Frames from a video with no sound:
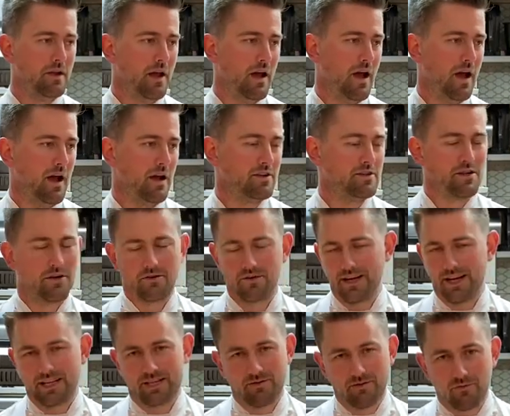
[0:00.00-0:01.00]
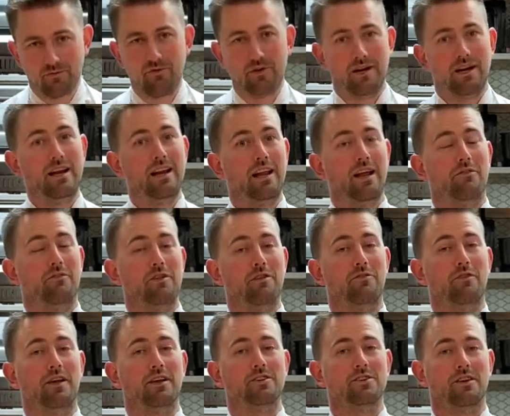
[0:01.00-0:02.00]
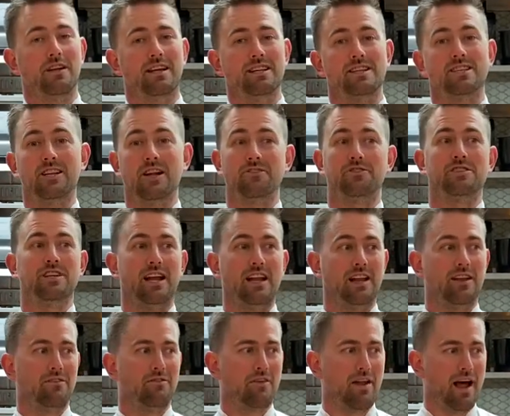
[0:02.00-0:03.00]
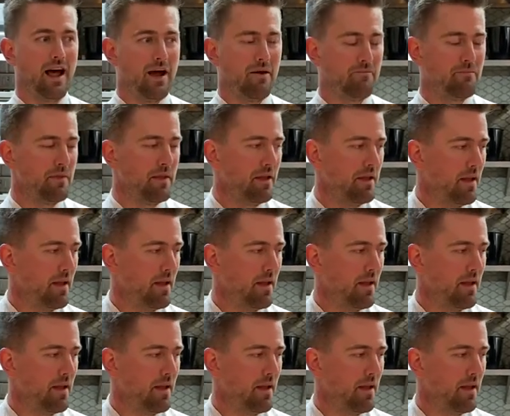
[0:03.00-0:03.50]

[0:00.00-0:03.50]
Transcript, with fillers: Uh, so yeah, some really lovely things on there, stuffed salad of lamb.